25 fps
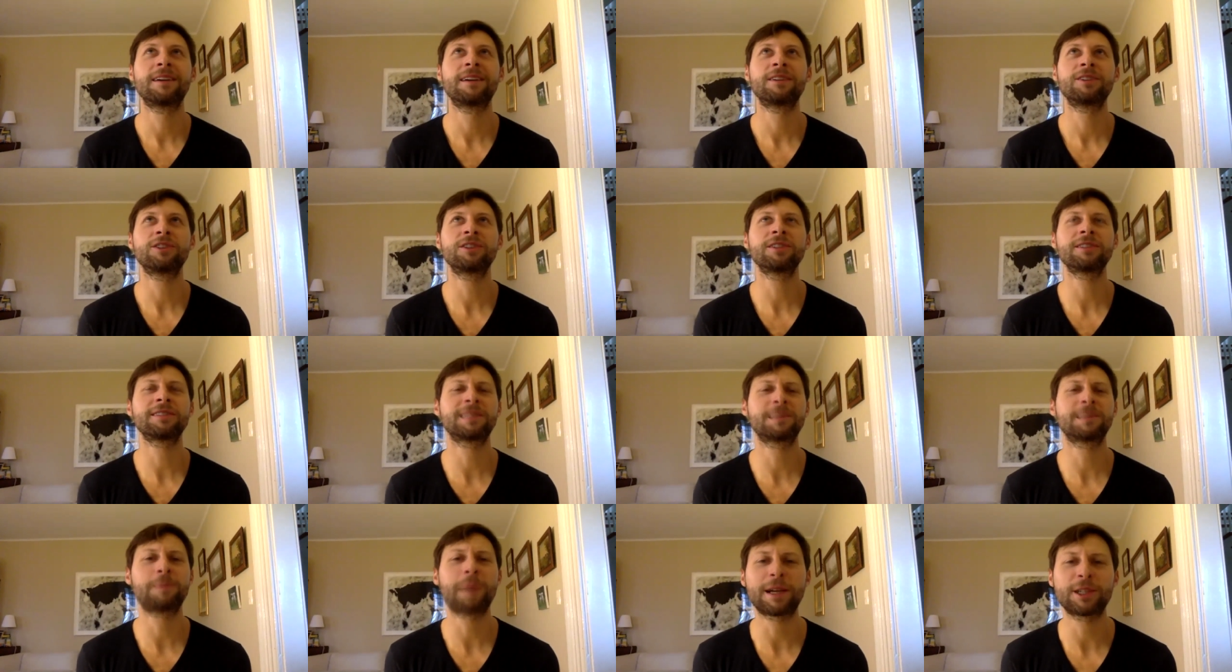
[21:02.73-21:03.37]

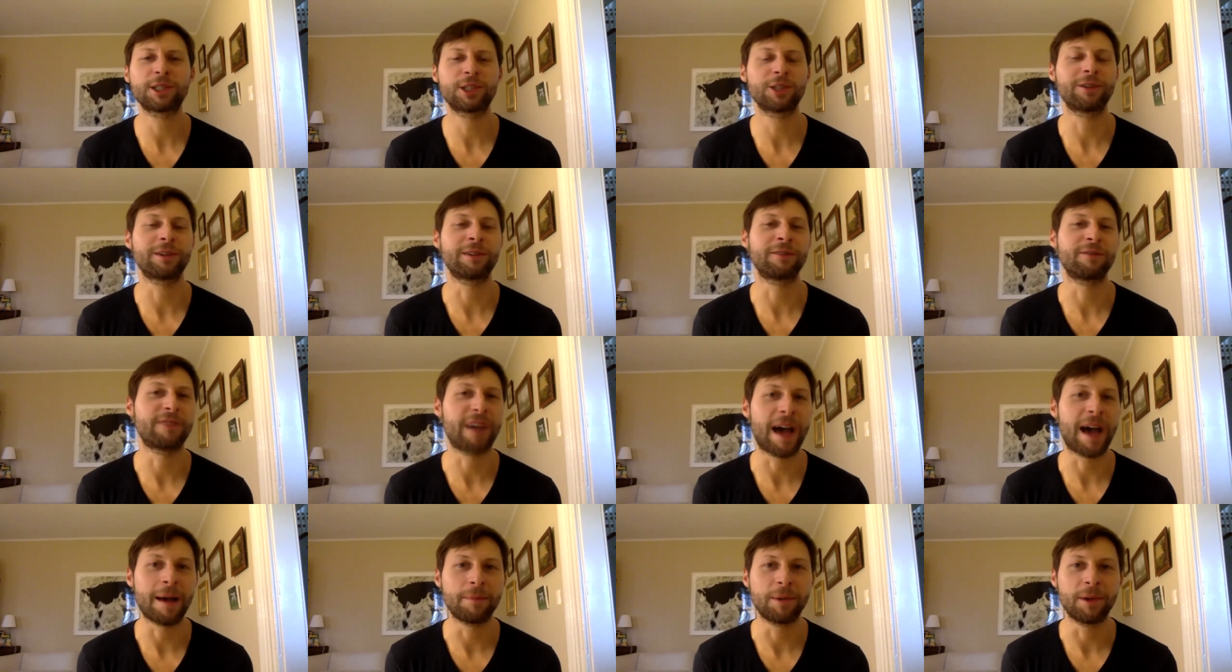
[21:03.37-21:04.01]
just special and
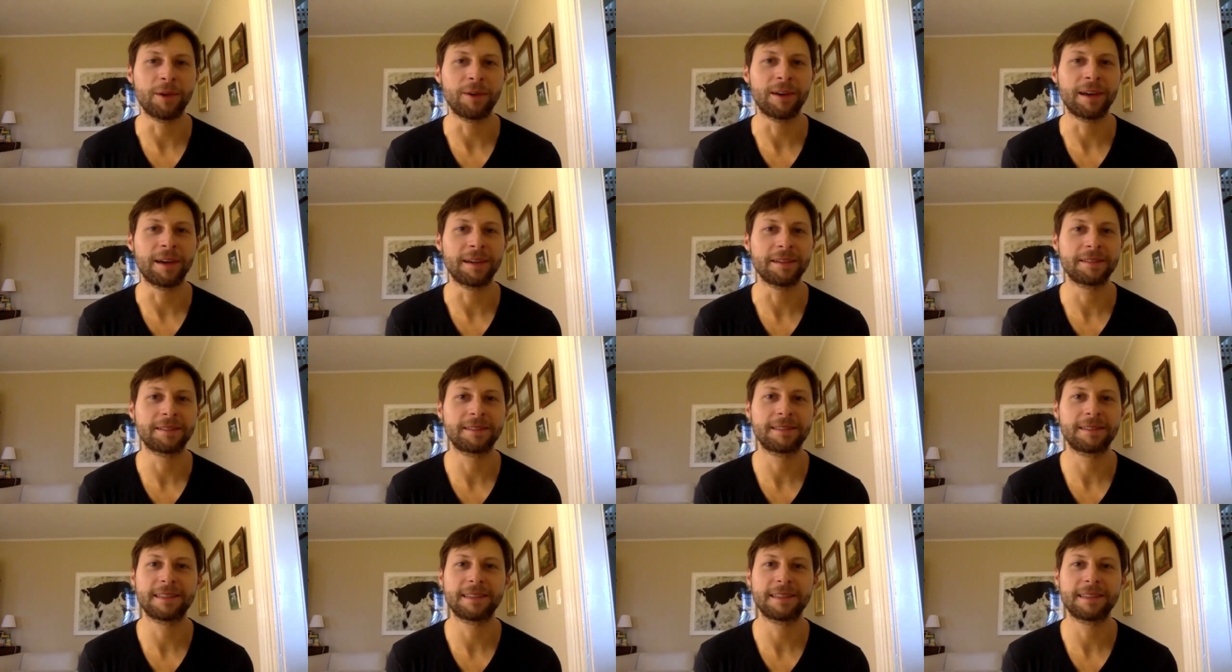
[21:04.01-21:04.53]
fabulous